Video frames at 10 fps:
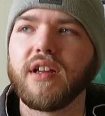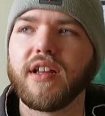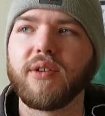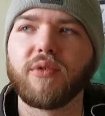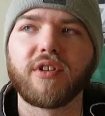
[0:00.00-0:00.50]

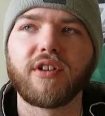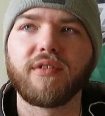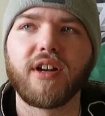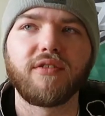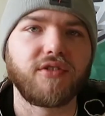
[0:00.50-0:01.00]
And then we're working
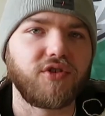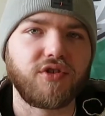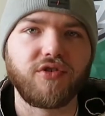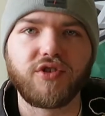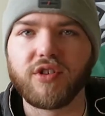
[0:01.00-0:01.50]
around and
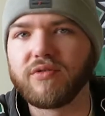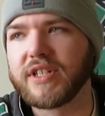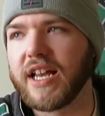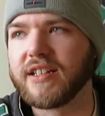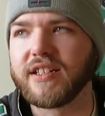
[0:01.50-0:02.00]
Jones
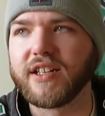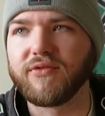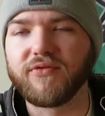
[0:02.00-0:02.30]
has it and he